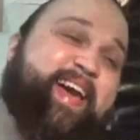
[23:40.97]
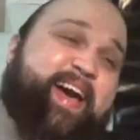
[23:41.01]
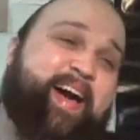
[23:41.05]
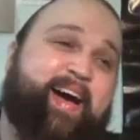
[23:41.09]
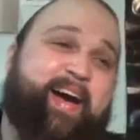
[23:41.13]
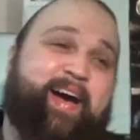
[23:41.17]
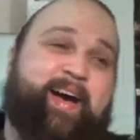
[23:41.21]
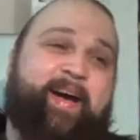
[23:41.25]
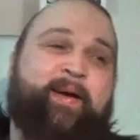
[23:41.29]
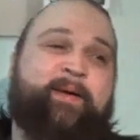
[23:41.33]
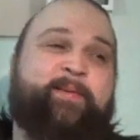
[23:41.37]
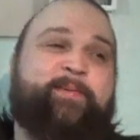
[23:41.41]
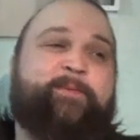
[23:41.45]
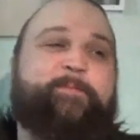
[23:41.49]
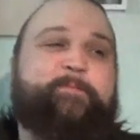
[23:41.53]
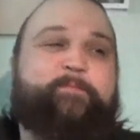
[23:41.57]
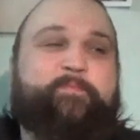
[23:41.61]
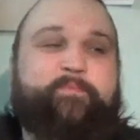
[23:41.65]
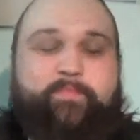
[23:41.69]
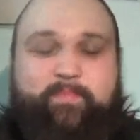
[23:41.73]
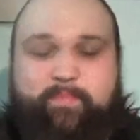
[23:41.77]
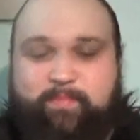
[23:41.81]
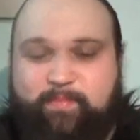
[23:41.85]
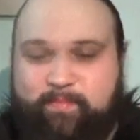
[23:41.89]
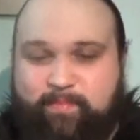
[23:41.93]
yeah,
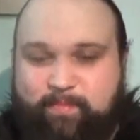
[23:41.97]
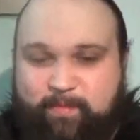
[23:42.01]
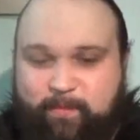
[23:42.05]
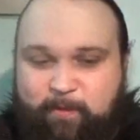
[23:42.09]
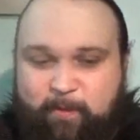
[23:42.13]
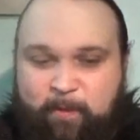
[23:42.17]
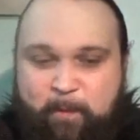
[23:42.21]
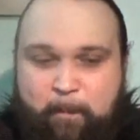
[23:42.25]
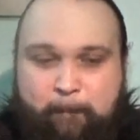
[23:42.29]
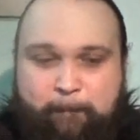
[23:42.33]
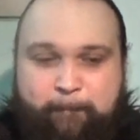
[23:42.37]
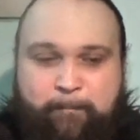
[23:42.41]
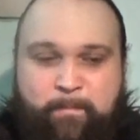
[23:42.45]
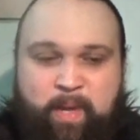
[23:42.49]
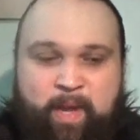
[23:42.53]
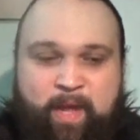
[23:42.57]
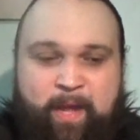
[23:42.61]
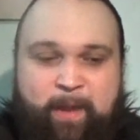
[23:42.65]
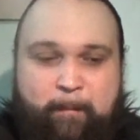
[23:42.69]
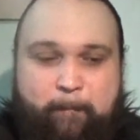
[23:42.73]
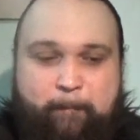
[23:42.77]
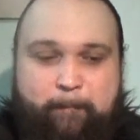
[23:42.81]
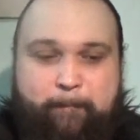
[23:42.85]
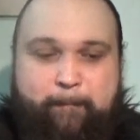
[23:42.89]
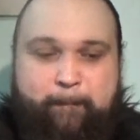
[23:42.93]
uh,
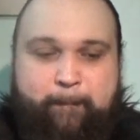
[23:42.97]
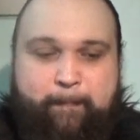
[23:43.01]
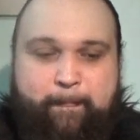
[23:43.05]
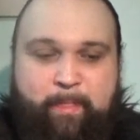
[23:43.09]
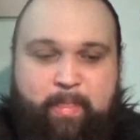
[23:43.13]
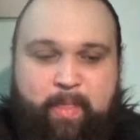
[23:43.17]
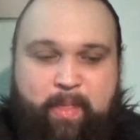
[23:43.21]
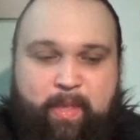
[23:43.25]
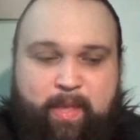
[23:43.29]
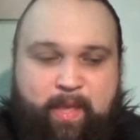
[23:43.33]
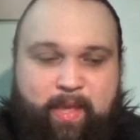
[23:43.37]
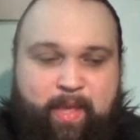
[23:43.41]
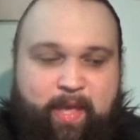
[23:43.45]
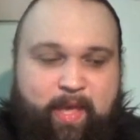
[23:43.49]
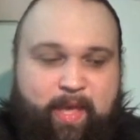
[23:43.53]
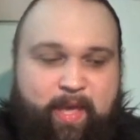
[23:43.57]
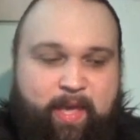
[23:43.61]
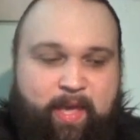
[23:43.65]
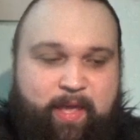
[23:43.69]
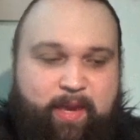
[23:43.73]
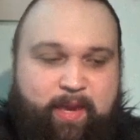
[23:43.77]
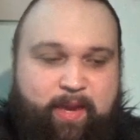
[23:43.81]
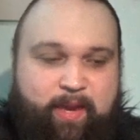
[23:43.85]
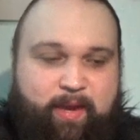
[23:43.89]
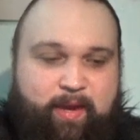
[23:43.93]
but
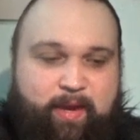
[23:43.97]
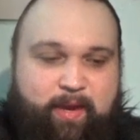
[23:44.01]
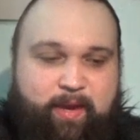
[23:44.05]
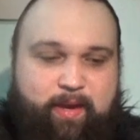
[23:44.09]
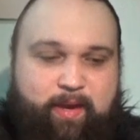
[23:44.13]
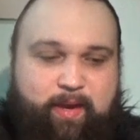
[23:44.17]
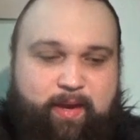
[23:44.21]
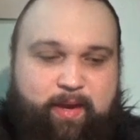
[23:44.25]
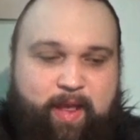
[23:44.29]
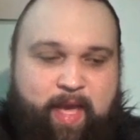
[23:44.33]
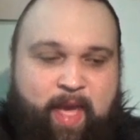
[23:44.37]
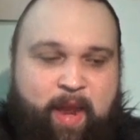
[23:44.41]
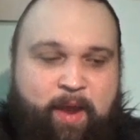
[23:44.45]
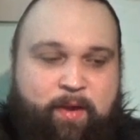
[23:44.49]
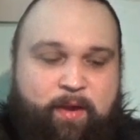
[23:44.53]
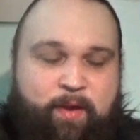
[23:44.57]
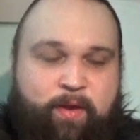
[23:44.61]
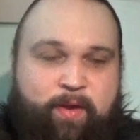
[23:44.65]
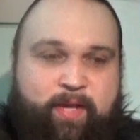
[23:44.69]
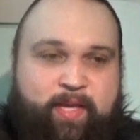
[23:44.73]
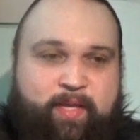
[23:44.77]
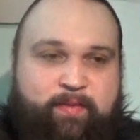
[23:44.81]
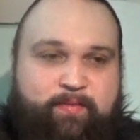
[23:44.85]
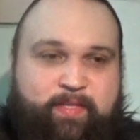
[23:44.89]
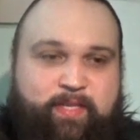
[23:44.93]
it, it
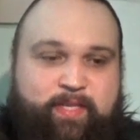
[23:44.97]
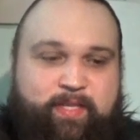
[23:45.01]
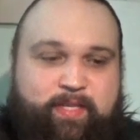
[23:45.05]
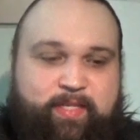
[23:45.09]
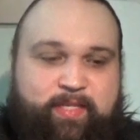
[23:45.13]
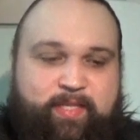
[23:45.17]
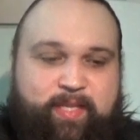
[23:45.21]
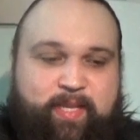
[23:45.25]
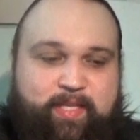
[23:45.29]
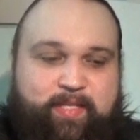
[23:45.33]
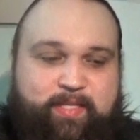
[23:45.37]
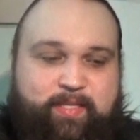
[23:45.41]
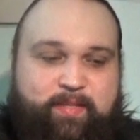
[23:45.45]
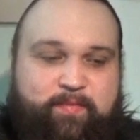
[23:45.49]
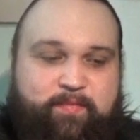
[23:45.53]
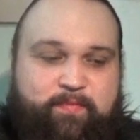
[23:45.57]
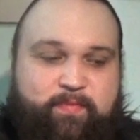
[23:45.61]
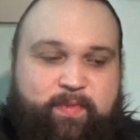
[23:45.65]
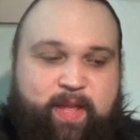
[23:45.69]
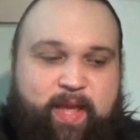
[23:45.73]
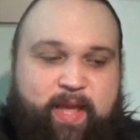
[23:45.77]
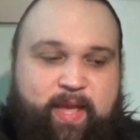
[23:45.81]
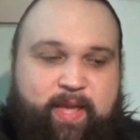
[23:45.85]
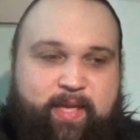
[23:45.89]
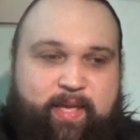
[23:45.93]
I don't know. It gives
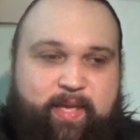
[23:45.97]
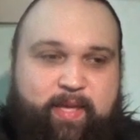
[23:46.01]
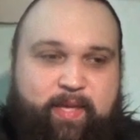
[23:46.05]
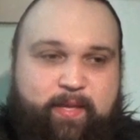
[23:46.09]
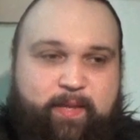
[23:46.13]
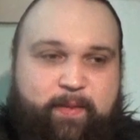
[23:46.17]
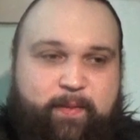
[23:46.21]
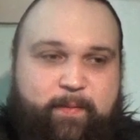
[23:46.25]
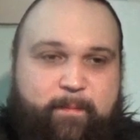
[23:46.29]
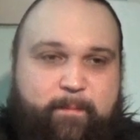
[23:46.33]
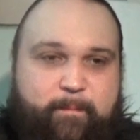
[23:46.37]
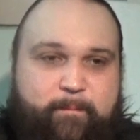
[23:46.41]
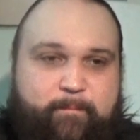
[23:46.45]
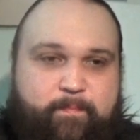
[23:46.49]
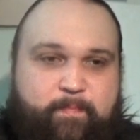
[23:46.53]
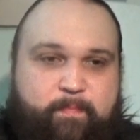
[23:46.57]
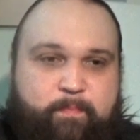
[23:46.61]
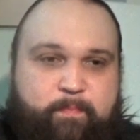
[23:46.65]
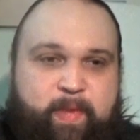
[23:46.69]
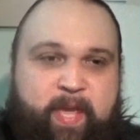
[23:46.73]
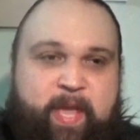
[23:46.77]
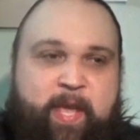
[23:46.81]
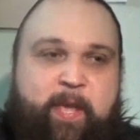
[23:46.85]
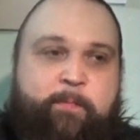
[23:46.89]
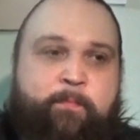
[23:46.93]
you a sense of
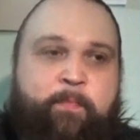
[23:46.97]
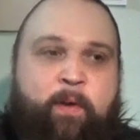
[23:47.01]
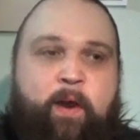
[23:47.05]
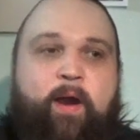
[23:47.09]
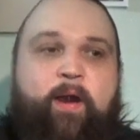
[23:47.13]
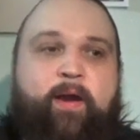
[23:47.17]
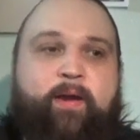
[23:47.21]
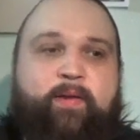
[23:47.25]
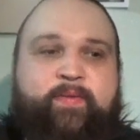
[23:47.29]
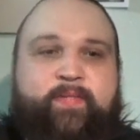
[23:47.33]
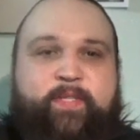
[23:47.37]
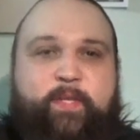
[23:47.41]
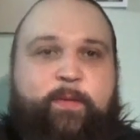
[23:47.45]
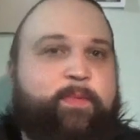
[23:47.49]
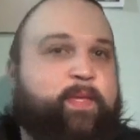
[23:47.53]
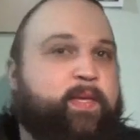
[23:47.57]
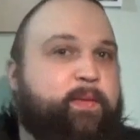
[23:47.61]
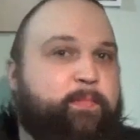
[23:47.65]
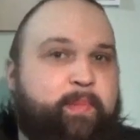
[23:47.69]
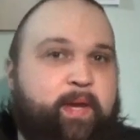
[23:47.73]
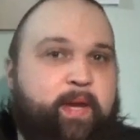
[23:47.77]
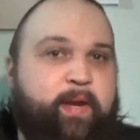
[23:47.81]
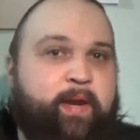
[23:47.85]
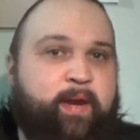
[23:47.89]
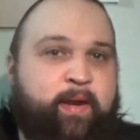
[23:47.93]
like being
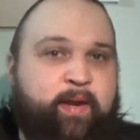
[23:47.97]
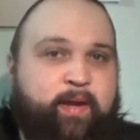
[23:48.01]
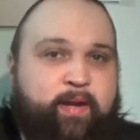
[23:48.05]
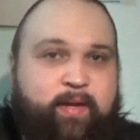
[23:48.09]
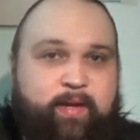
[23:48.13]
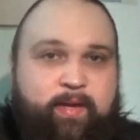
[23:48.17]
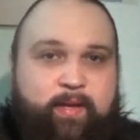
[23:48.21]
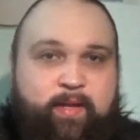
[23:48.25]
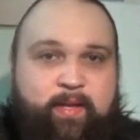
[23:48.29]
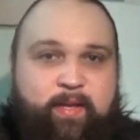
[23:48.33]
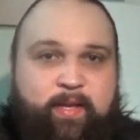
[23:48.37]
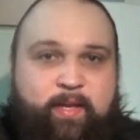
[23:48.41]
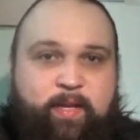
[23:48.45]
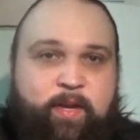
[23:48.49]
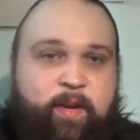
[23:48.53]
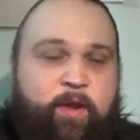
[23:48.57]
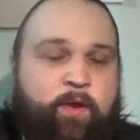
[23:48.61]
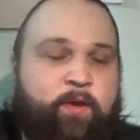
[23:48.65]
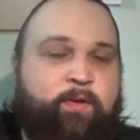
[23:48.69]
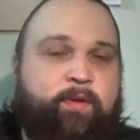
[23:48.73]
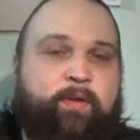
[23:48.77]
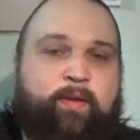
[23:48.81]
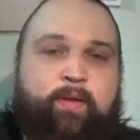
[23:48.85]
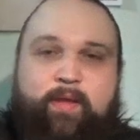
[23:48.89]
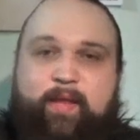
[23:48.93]
part of something
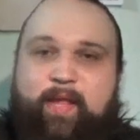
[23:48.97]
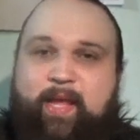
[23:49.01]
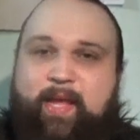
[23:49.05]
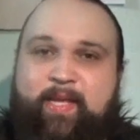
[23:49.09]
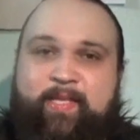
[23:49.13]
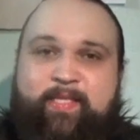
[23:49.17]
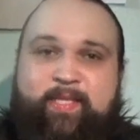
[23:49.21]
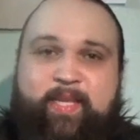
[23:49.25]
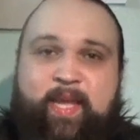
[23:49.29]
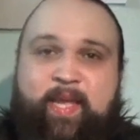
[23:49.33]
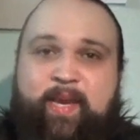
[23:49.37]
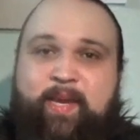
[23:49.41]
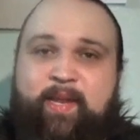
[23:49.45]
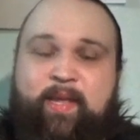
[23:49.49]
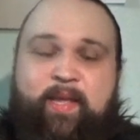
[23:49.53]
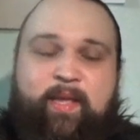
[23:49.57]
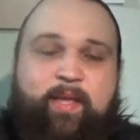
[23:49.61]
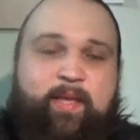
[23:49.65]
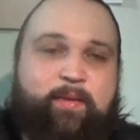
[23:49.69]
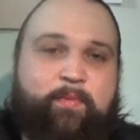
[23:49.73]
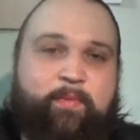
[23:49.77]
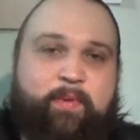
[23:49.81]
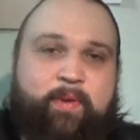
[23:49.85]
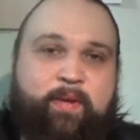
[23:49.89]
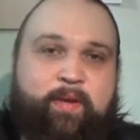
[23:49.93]
bigger. You know, right.
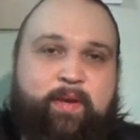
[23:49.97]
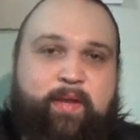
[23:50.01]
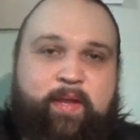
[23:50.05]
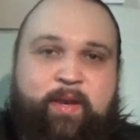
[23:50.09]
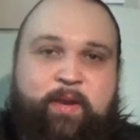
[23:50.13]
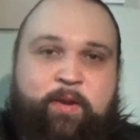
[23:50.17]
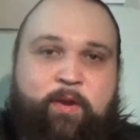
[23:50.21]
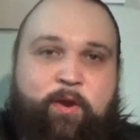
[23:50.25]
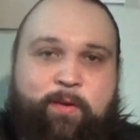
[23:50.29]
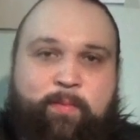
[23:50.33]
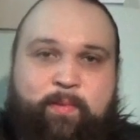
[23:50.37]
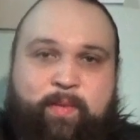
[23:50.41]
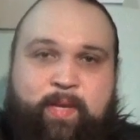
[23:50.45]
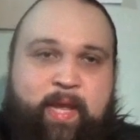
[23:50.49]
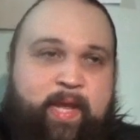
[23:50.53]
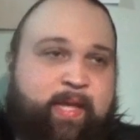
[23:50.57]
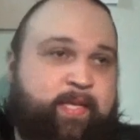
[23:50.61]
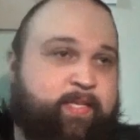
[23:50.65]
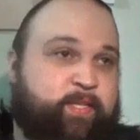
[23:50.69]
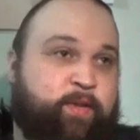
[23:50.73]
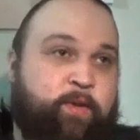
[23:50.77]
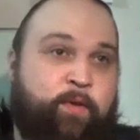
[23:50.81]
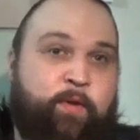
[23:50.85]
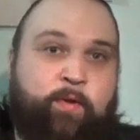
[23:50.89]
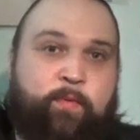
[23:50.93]
like I said,
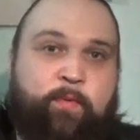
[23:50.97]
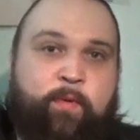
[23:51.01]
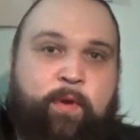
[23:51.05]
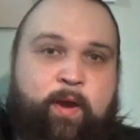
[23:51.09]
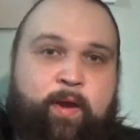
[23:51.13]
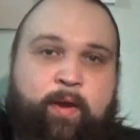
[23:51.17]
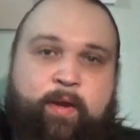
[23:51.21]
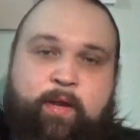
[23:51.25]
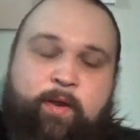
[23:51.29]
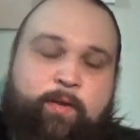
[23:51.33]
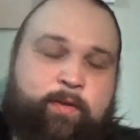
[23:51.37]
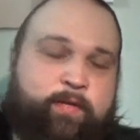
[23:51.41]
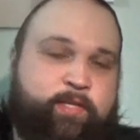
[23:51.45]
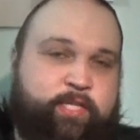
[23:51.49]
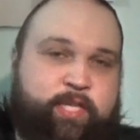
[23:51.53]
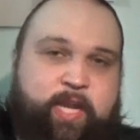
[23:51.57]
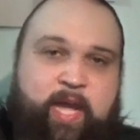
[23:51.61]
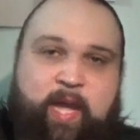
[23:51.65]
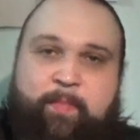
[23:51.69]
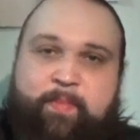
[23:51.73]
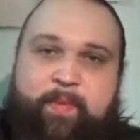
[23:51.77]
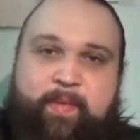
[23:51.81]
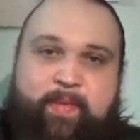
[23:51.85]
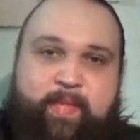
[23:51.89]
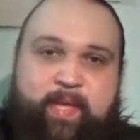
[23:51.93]
when in normal days, going
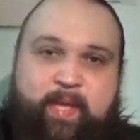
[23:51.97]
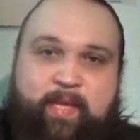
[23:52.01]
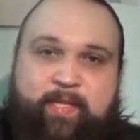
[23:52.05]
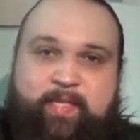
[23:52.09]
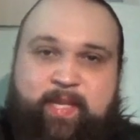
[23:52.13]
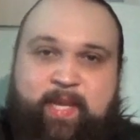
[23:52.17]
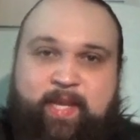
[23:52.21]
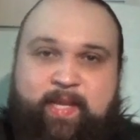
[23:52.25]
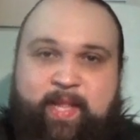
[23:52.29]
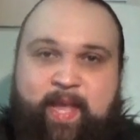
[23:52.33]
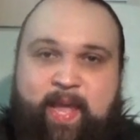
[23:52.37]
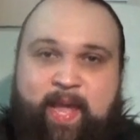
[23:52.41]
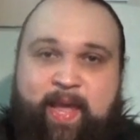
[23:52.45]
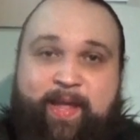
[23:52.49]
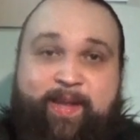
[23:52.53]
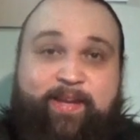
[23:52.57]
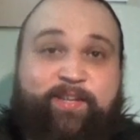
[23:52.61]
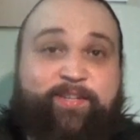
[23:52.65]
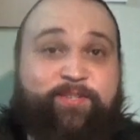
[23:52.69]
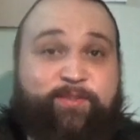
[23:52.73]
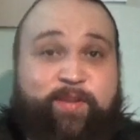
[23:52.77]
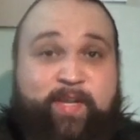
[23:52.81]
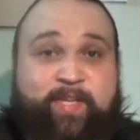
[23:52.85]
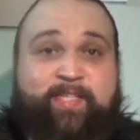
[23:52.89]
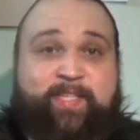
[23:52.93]
to work, going shopping,
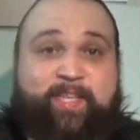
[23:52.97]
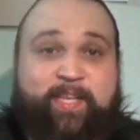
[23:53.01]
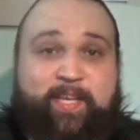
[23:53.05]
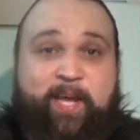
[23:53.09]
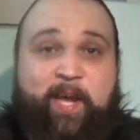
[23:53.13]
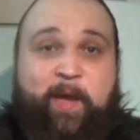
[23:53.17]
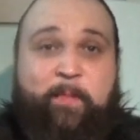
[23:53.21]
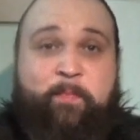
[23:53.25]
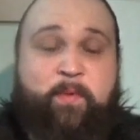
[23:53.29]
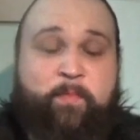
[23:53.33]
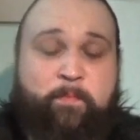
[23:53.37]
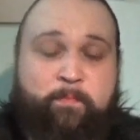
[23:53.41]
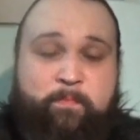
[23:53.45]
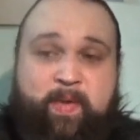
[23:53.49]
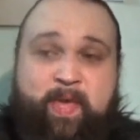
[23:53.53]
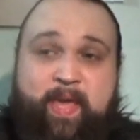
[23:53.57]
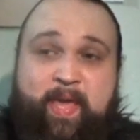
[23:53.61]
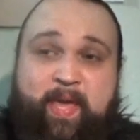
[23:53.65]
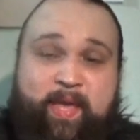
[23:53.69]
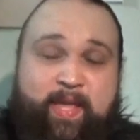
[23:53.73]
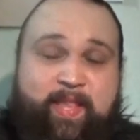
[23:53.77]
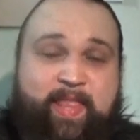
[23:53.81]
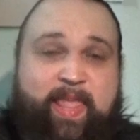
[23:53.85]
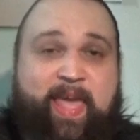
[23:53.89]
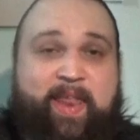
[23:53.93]
things like that,
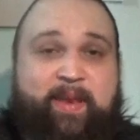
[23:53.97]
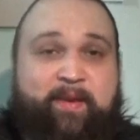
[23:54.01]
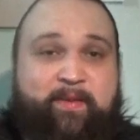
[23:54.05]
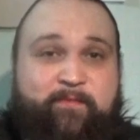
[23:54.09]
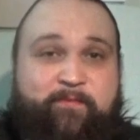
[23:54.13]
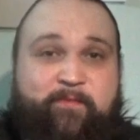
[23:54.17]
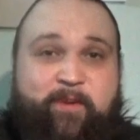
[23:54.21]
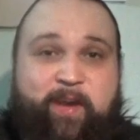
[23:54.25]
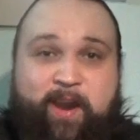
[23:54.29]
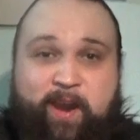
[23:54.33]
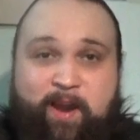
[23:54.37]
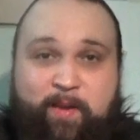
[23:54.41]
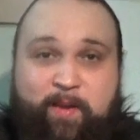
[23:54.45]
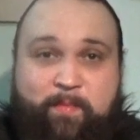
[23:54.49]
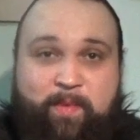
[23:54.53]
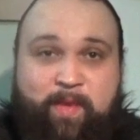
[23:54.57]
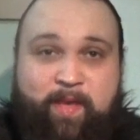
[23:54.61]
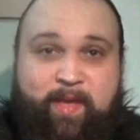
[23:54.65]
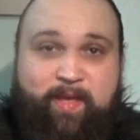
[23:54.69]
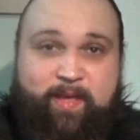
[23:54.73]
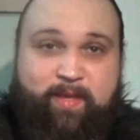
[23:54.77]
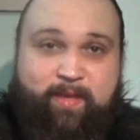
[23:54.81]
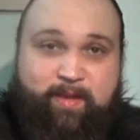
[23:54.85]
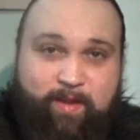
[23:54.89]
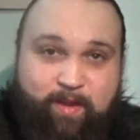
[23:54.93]
dressing up and being in
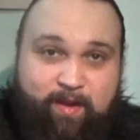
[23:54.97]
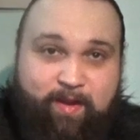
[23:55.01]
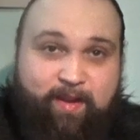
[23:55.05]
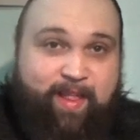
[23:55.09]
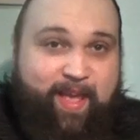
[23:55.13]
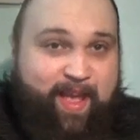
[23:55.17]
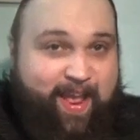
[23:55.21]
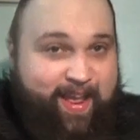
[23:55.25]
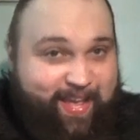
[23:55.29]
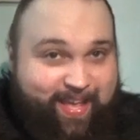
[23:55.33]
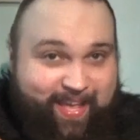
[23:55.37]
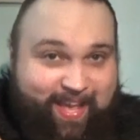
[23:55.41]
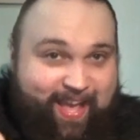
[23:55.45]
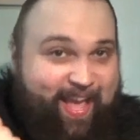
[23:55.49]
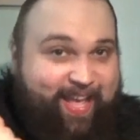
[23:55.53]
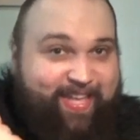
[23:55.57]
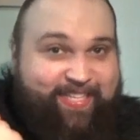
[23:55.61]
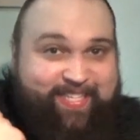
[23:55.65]
that environment,